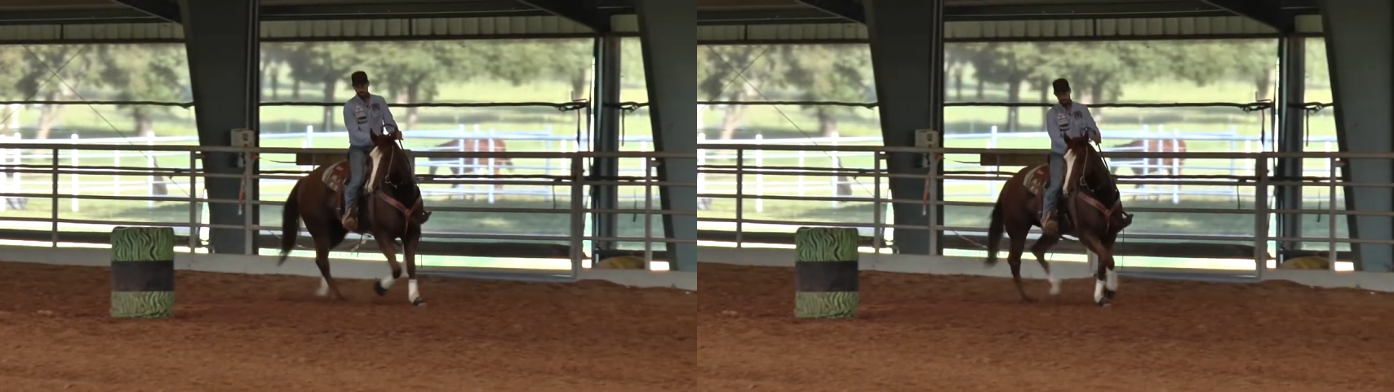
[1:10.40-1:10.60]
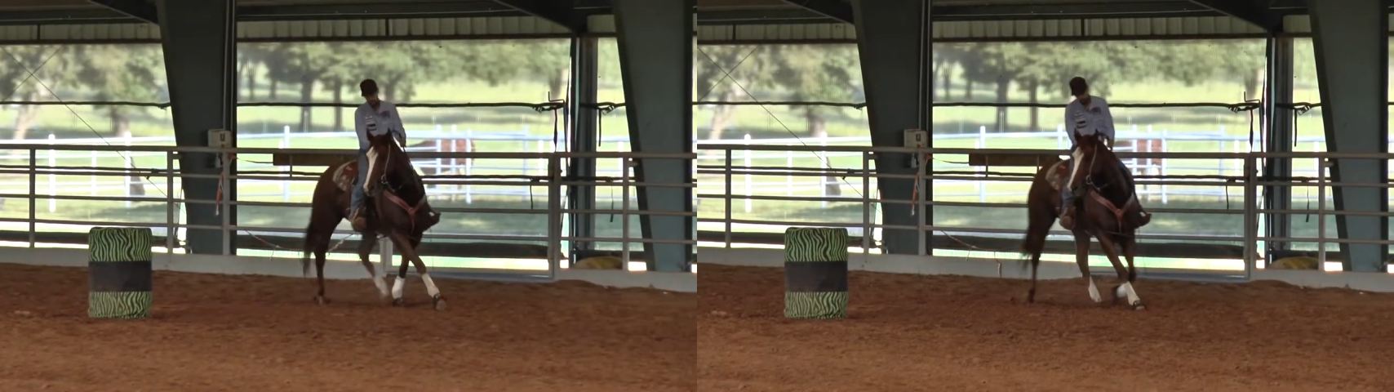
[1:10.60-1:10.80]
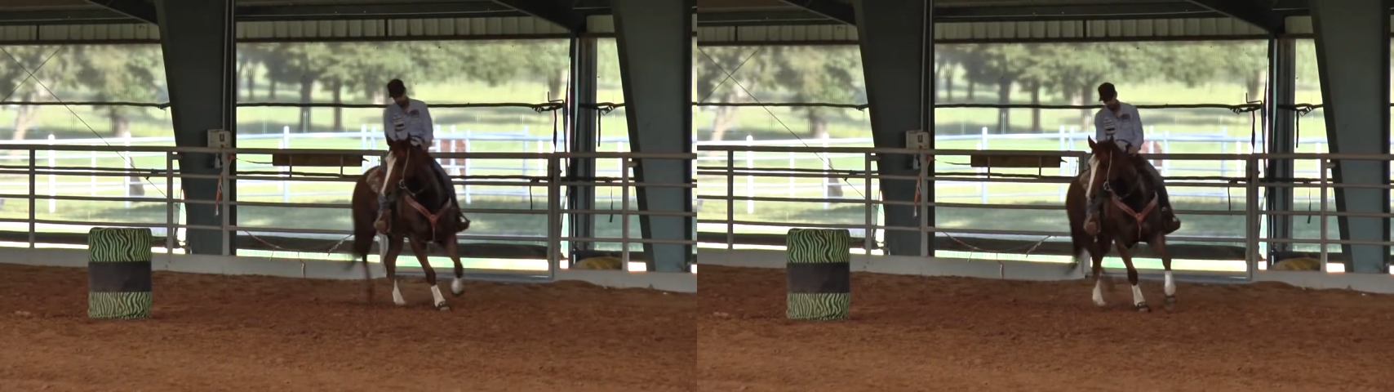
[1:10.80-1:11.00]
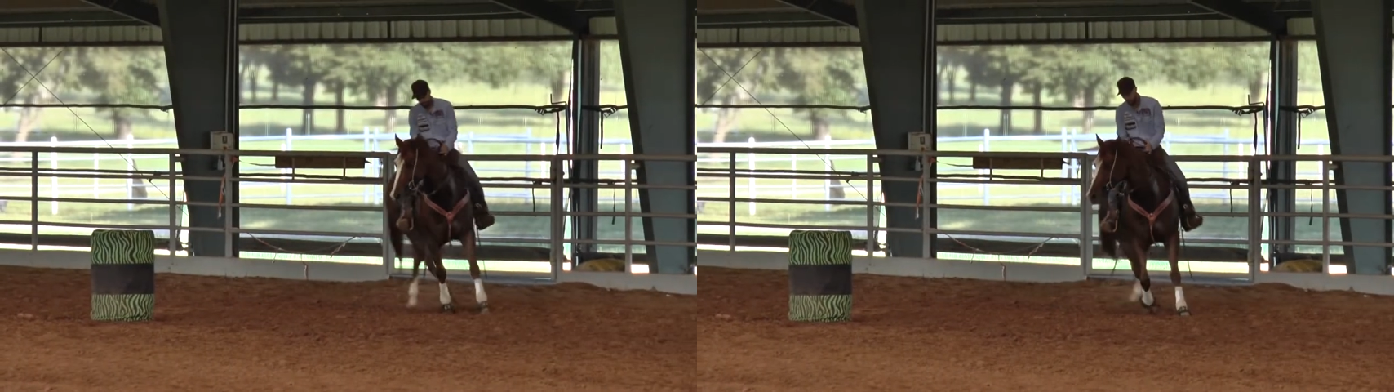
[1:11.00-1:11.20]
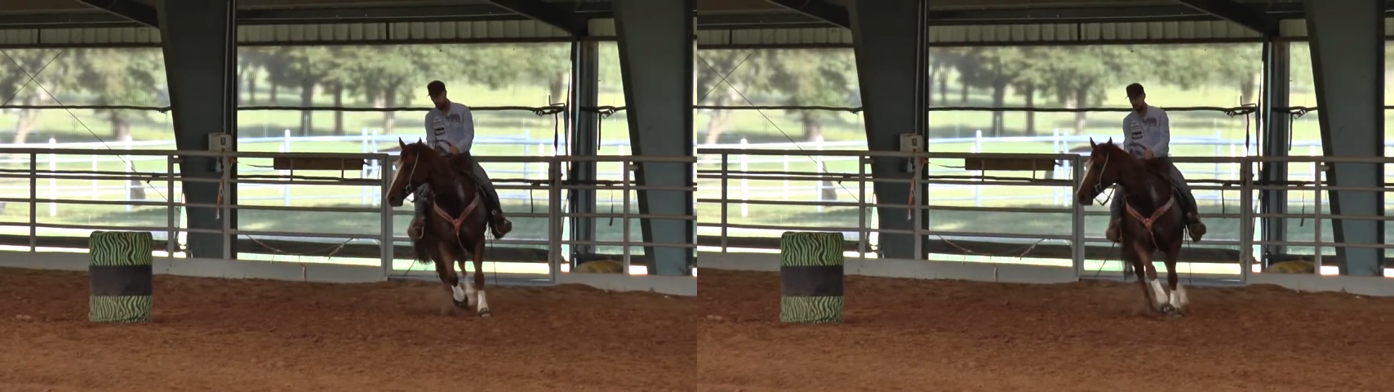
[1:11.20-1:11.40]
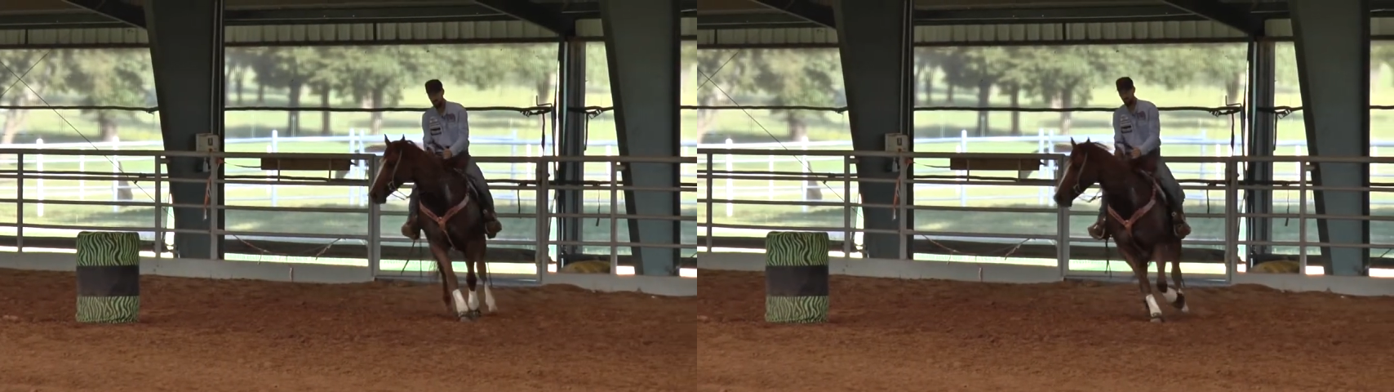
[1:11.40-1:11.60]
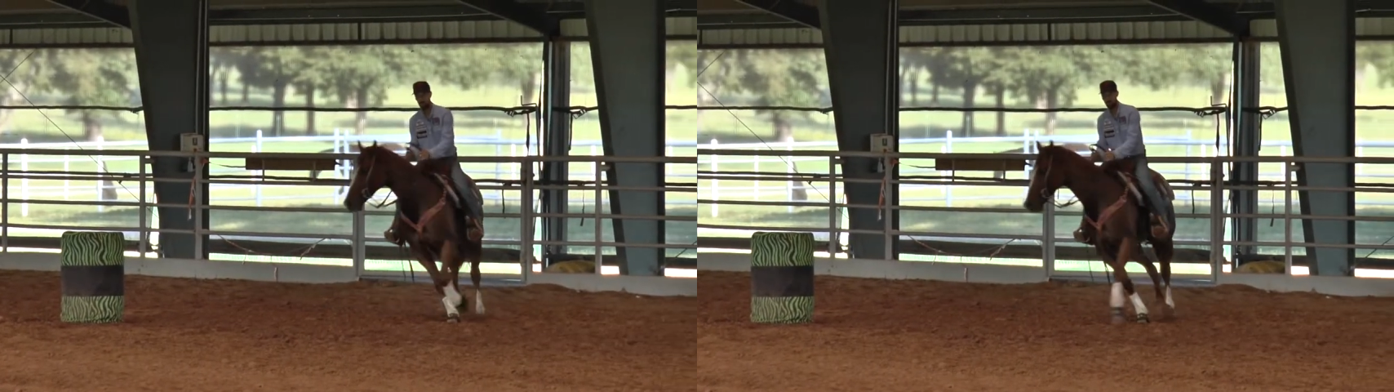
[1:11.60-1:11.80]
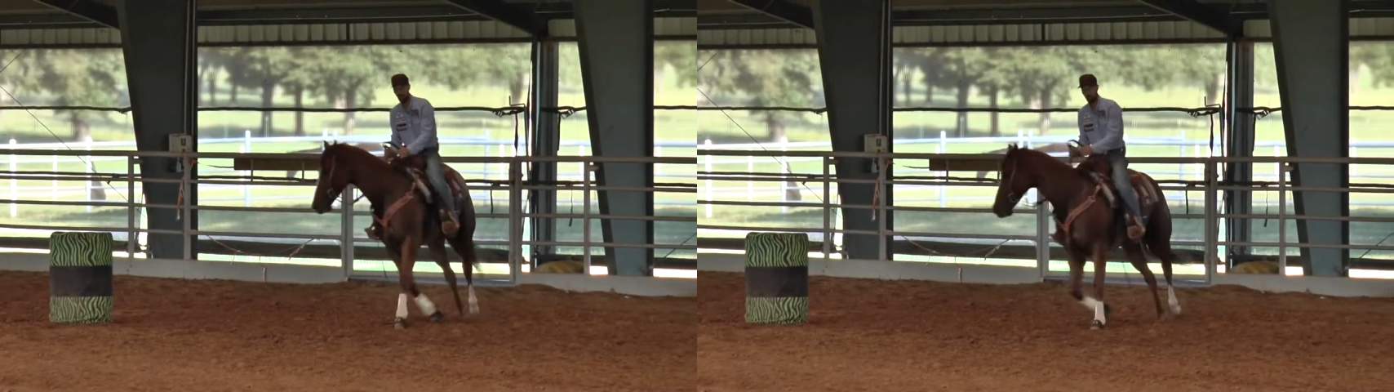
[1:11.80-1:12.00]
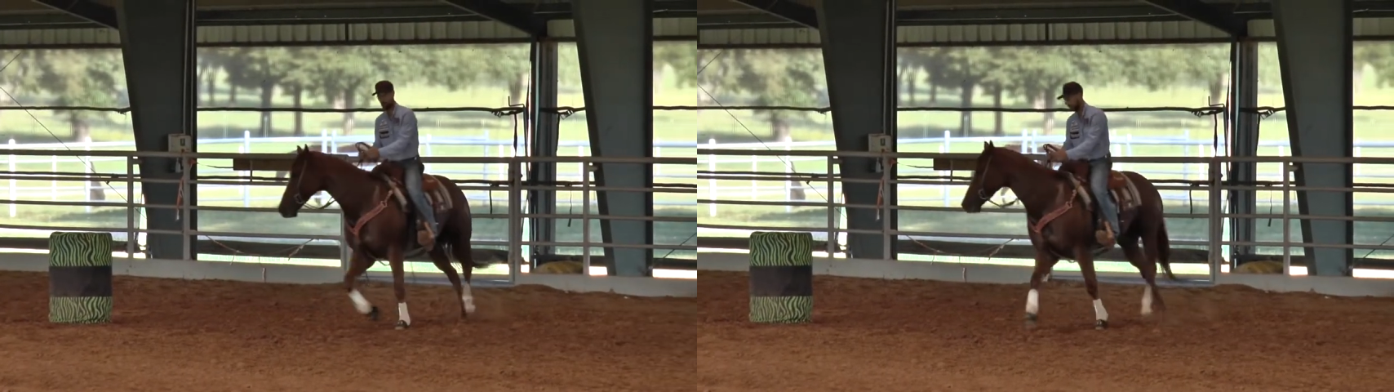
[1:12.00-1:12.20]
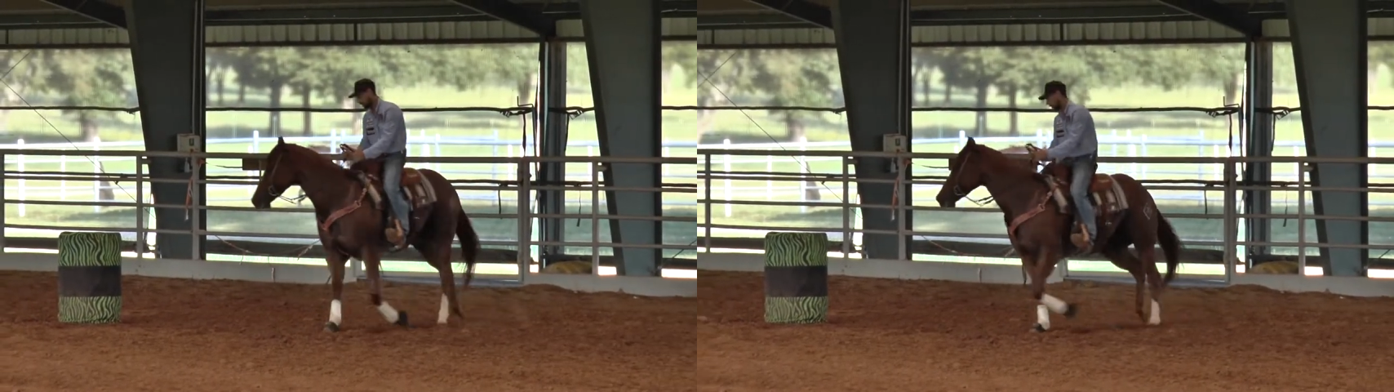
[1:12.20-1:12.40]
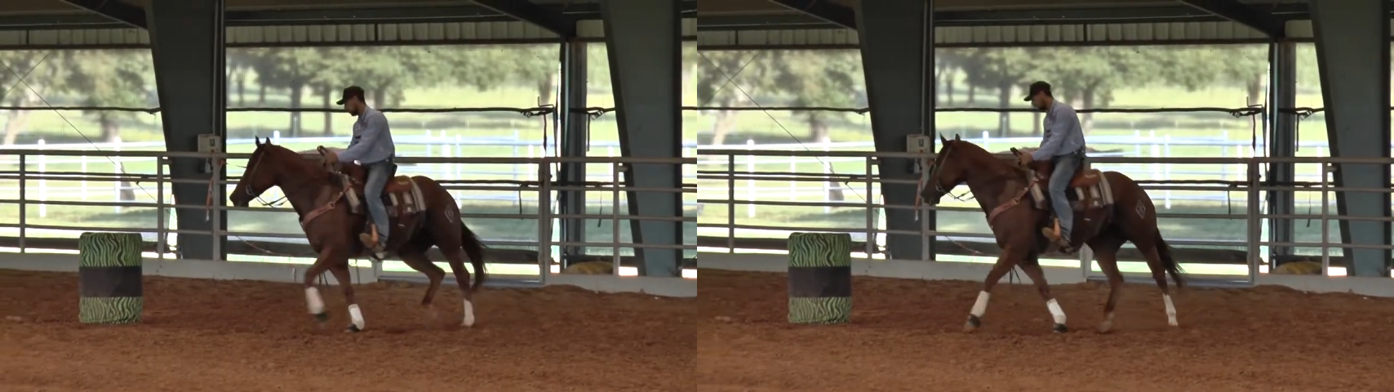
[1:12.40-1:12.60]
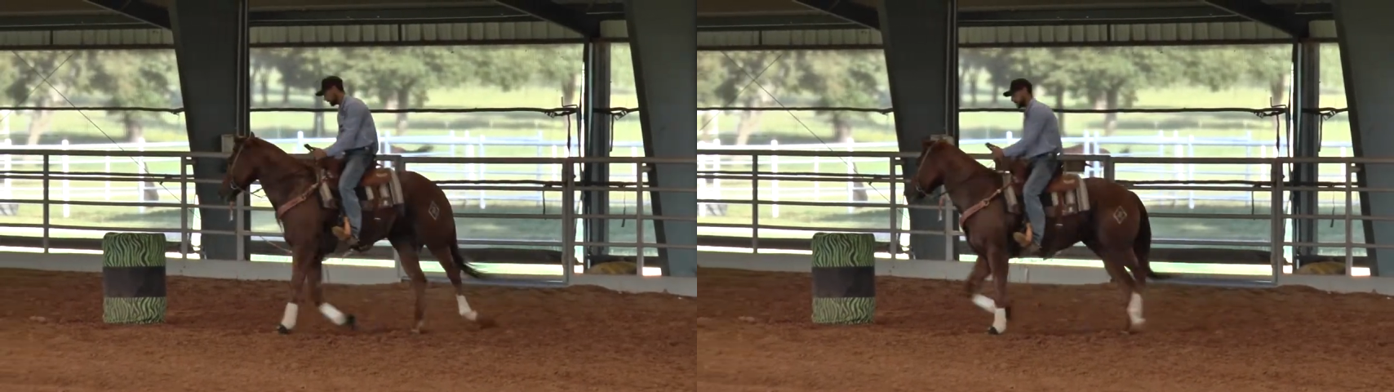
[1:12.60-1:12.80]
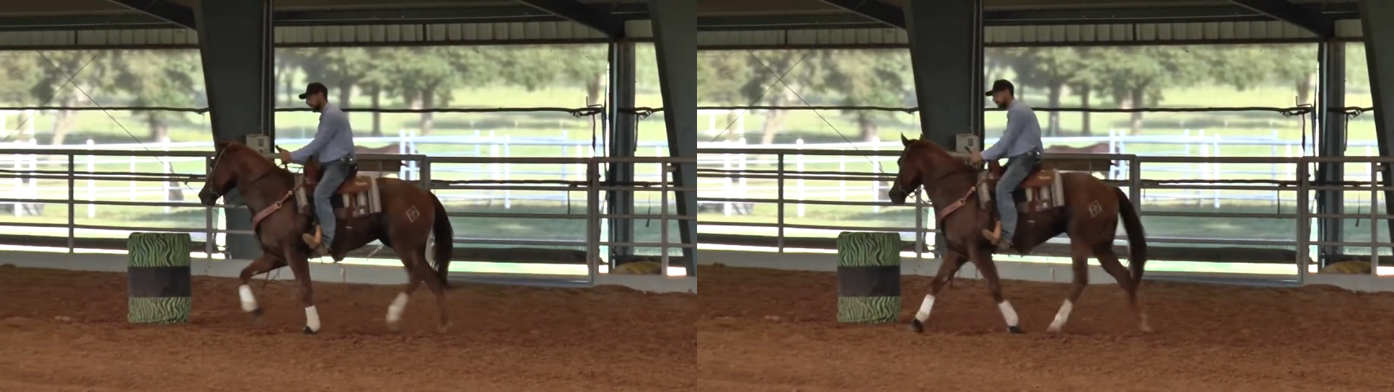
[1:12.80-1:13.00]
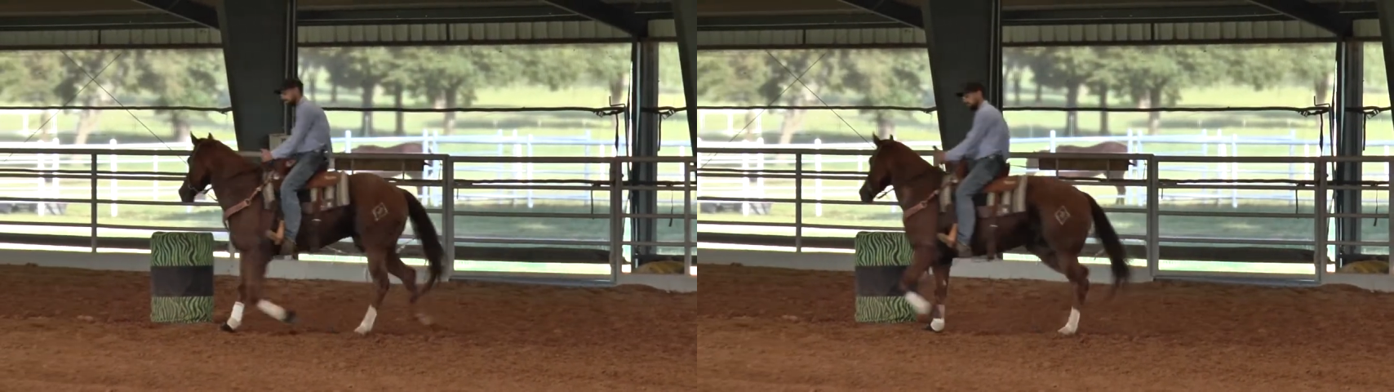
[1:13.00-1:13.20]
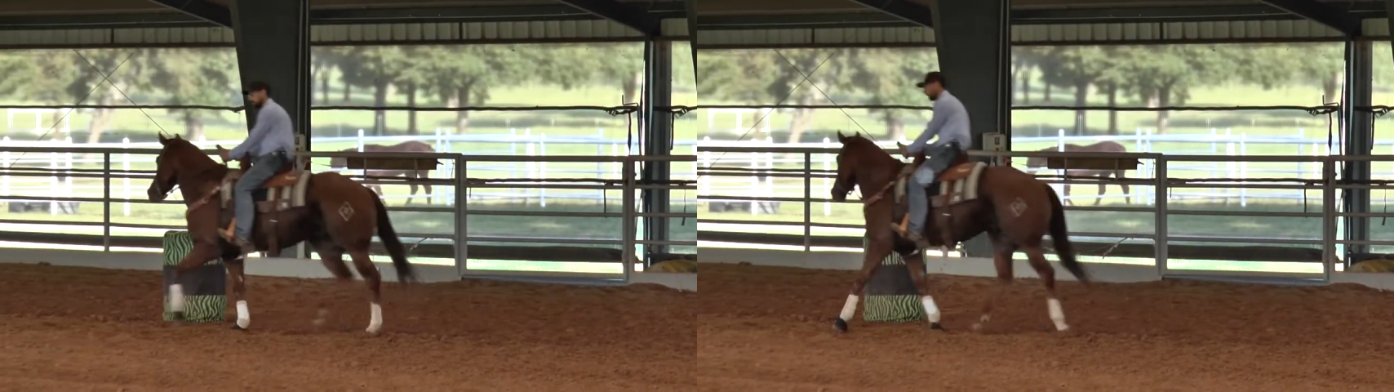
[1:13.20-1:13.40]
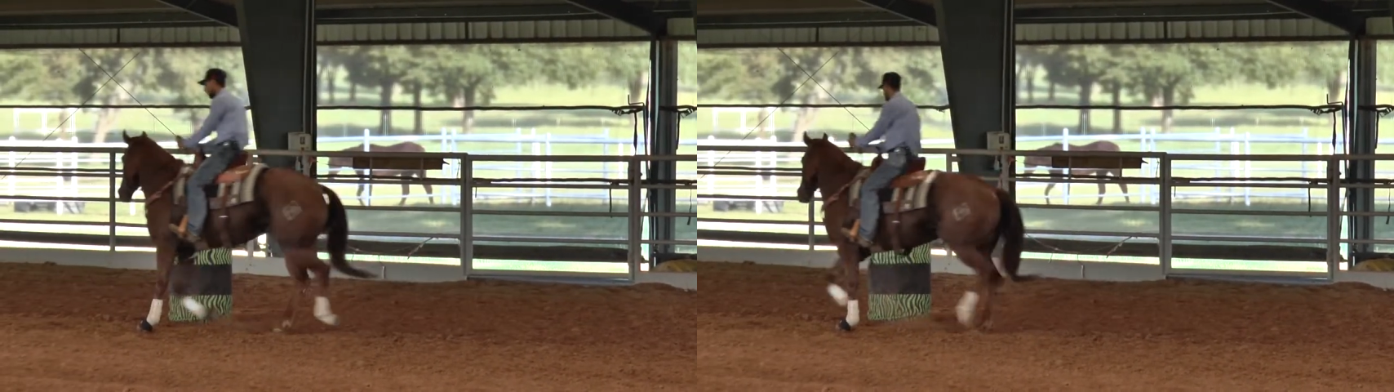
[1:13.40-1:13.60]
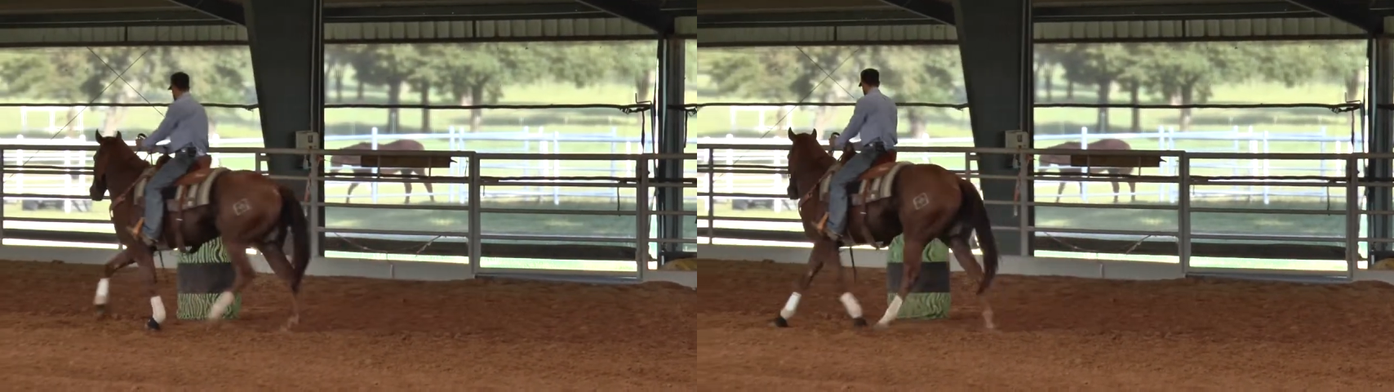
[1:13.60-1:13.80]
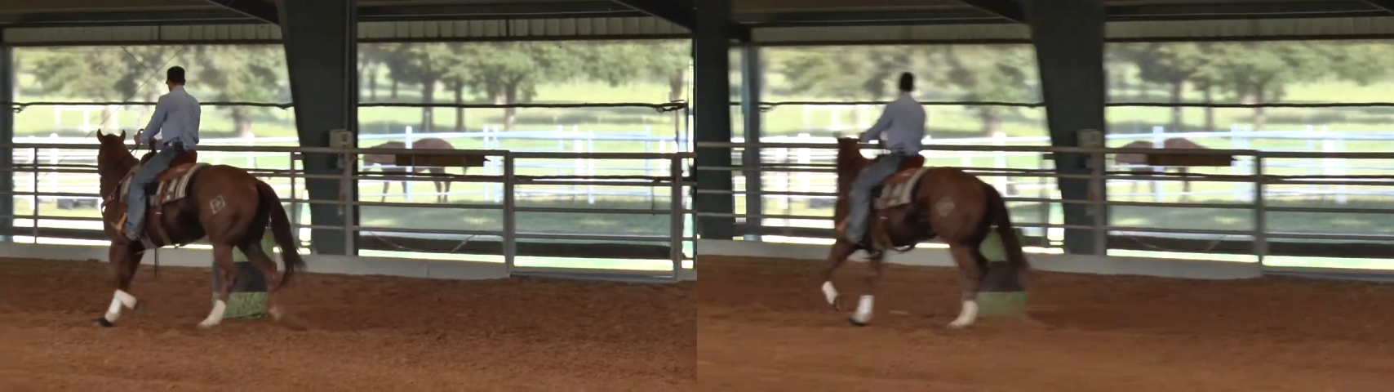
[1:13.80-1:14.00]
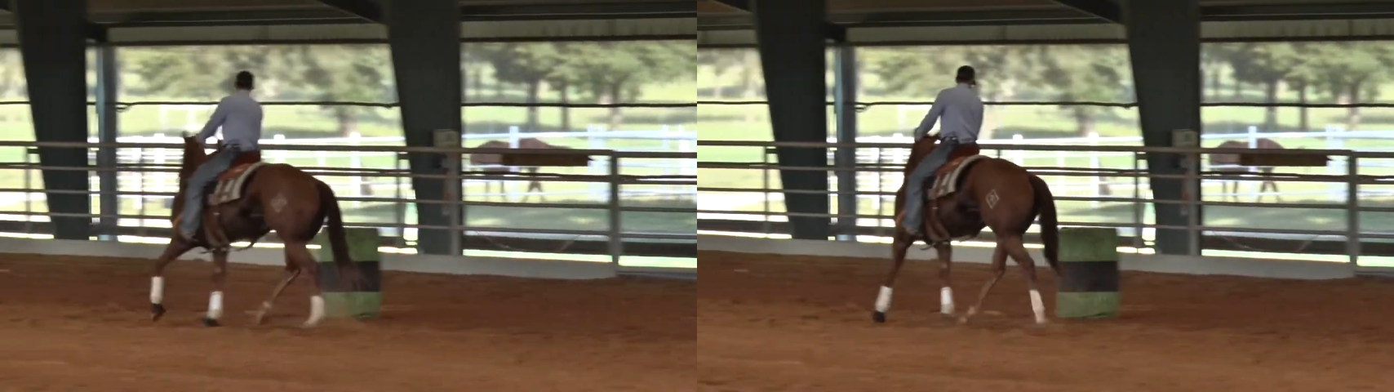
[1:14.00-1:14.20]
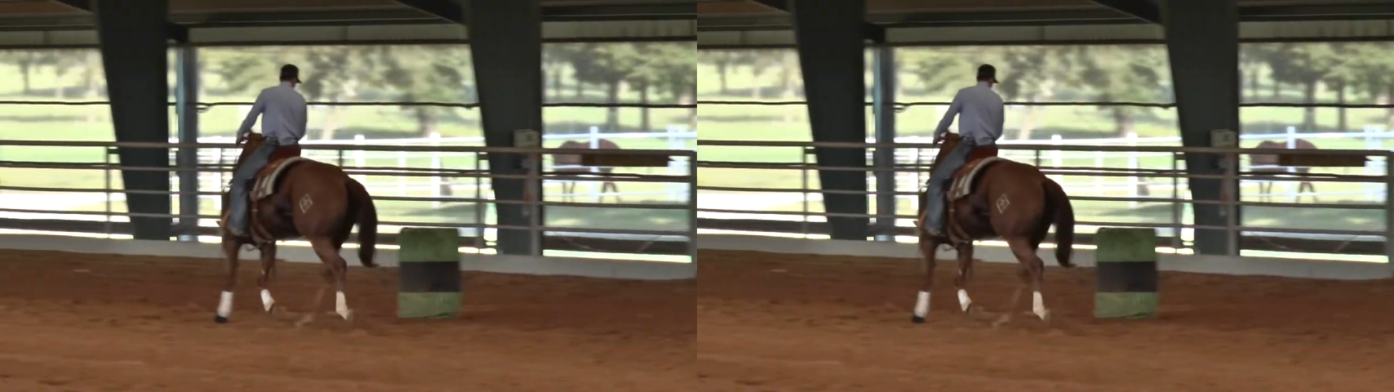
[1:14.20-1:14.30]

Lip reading: No face is visible, so there are no lips to read.